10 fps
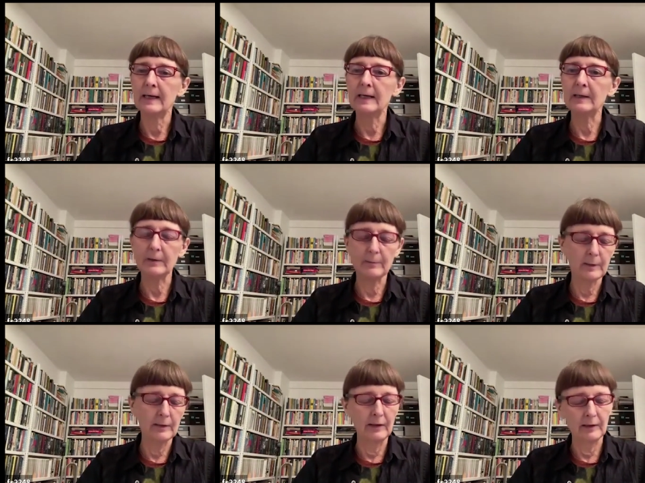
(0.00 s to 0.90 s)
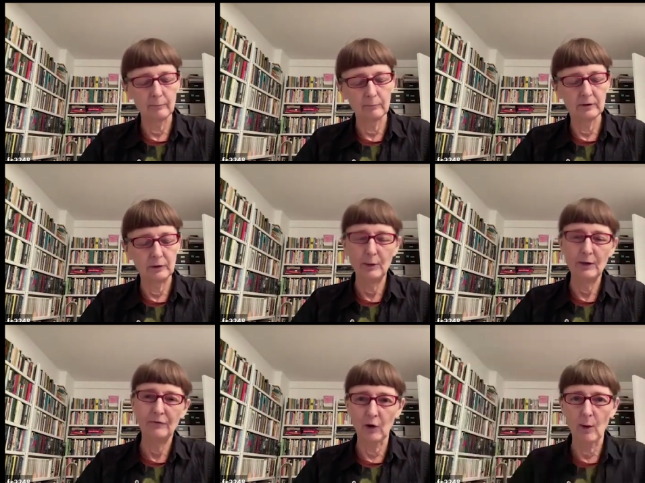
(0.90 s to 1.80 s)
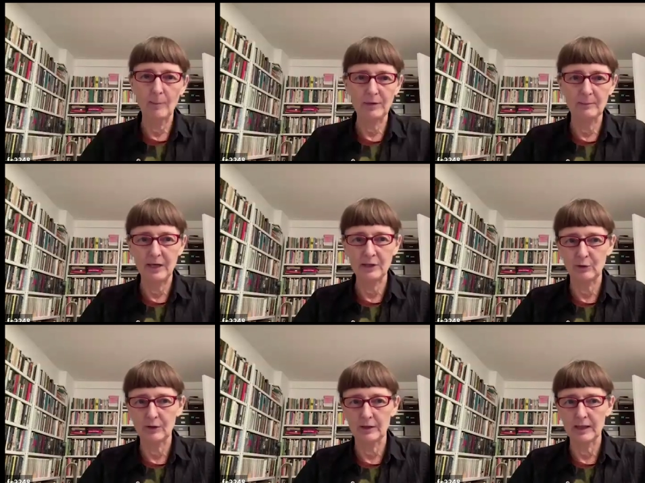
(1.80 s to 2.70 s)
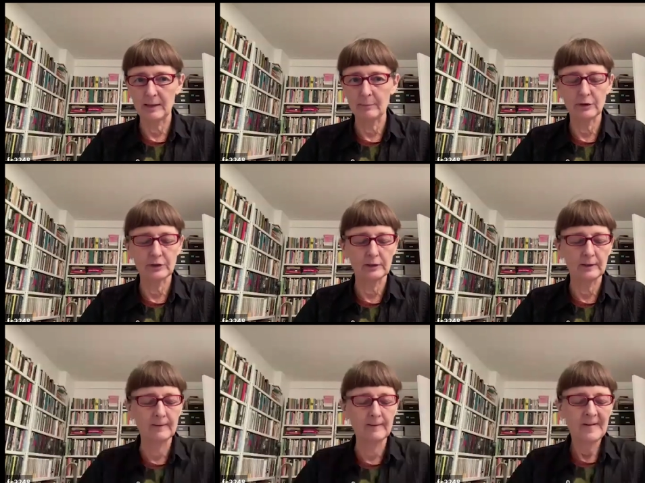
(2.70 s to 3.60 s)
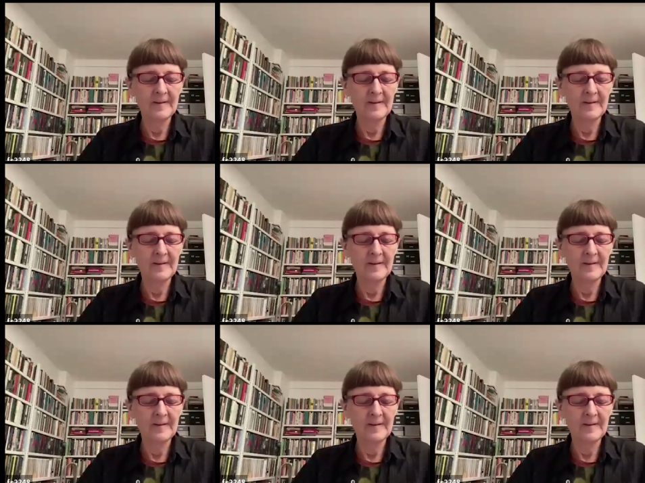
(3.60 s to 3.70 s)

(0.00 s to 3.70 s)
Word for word: Um, and then, you know, we follow up to make sure that that person